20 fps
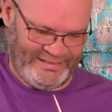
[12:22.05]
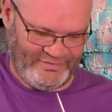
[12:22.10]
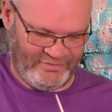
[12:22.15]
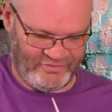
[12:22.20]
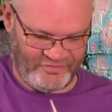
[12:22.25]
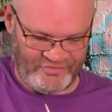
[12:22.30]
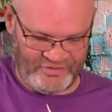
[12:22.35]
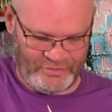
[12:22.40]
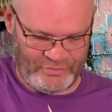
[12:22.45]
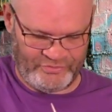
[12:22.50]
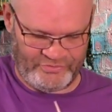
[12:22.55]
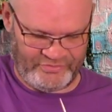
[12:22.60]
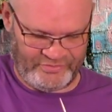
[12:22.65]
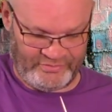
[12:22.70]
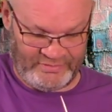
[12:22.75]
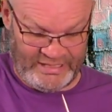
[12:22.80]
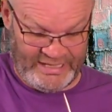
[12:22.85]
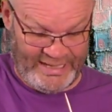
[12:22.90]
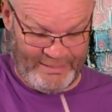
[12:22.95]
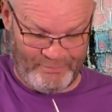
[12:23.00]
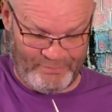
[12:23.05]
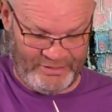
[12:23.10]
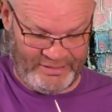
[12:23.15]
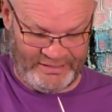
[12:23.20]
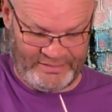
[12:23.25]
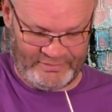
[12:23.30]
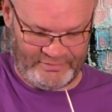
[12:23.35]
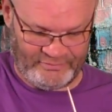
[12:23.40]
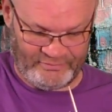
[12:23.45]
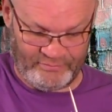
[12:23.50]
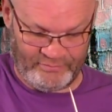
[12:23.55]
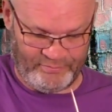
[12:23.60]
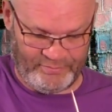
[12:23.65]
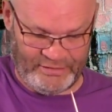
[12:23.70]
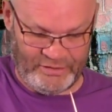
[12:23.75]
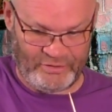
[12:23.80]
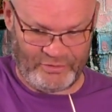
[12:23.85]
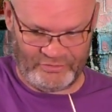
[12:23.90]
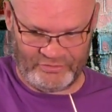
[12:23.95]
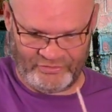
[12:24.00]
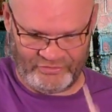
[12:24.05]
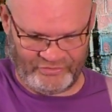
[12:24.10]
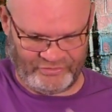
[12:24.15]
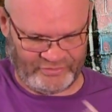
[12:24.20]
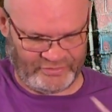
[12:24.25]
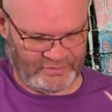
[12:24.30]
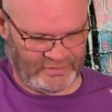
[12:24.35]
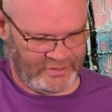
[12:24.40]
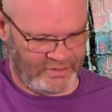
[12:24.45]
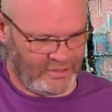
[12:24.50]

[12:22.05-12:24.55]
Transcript: He just feels happy and belongs.